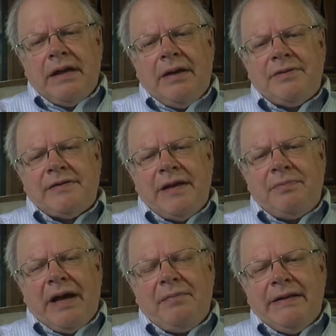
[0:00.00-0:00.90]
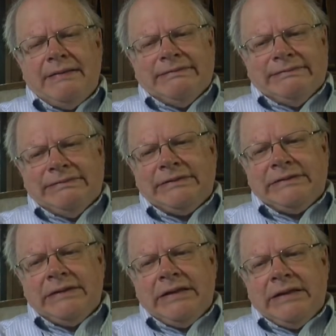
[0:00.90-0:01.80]
I would say probably
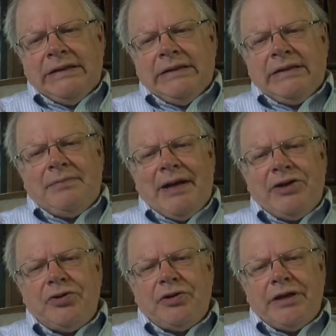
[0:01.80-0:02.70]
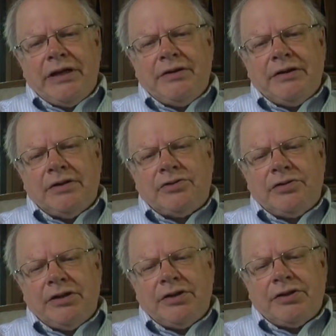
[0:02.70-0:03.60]
the minority
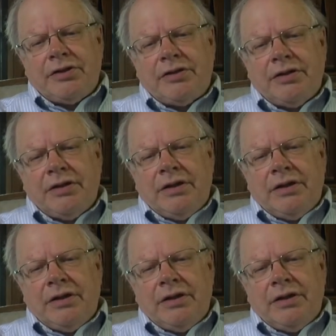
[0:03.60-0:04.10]
treated her